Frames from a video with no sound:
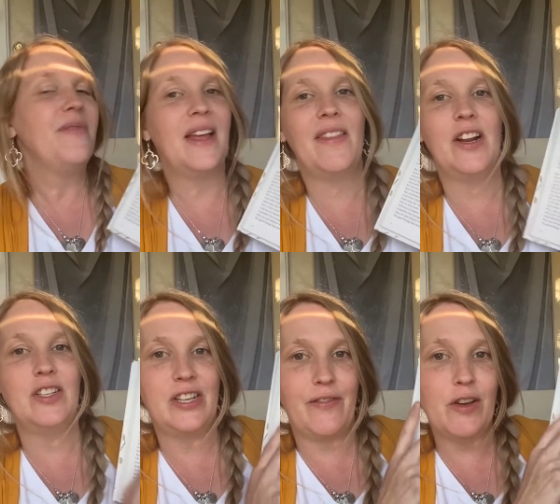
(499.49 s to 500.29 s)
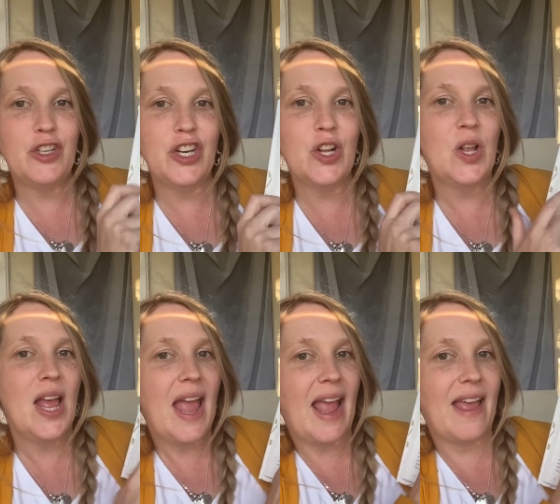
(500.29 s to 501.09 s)
the little devotional
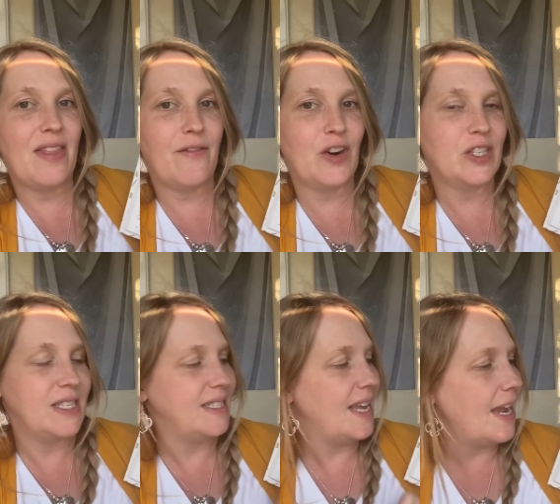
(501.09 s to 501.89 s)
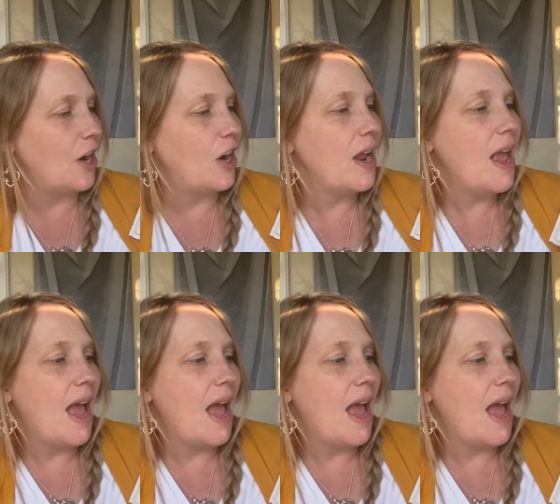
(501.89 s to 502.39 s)
and the verses here